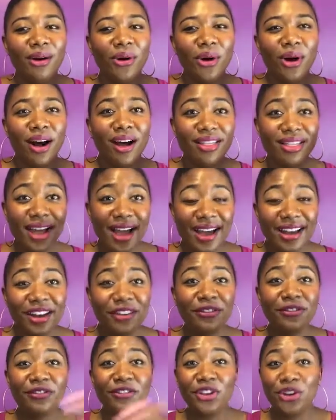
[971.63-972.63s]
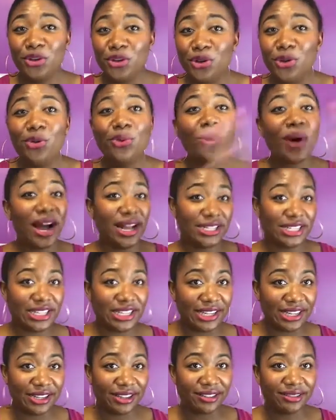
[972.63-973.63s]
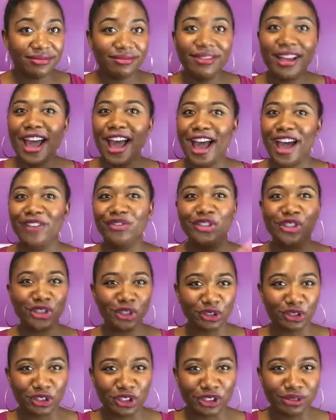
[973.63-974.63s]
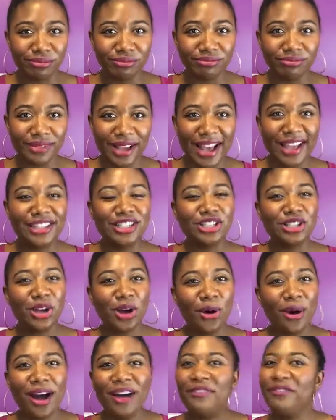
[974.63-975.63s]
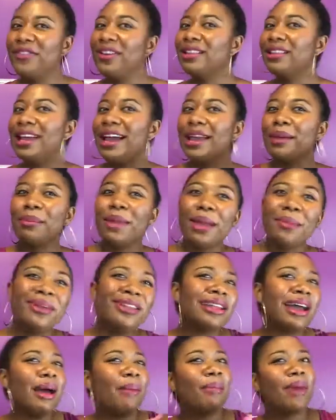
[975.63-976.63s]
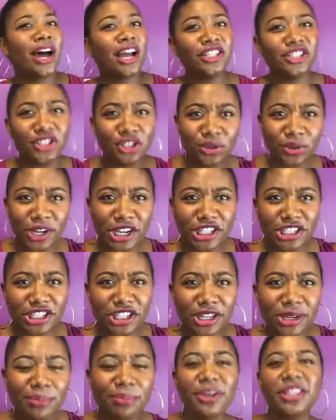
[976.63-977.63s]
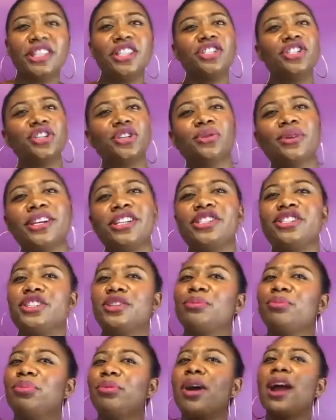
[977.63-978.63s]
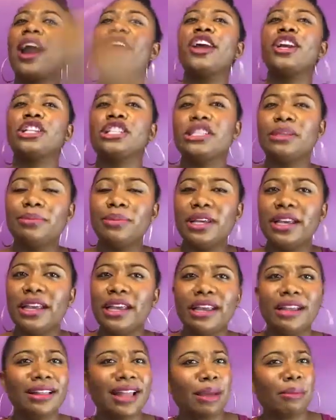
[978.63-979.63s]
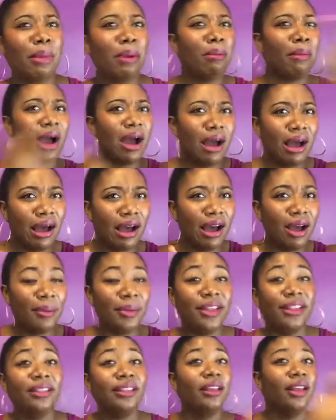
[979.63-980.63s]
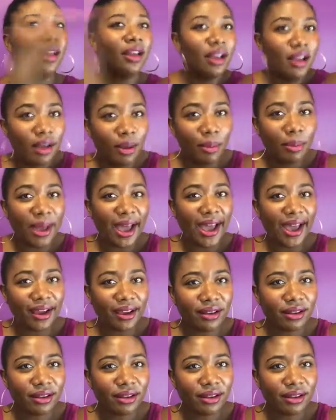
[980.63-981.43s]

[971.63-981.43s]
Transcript: A lot of you watching have children. And so I feel like maybe not my generation, but the generation prior to me, like my mom and back,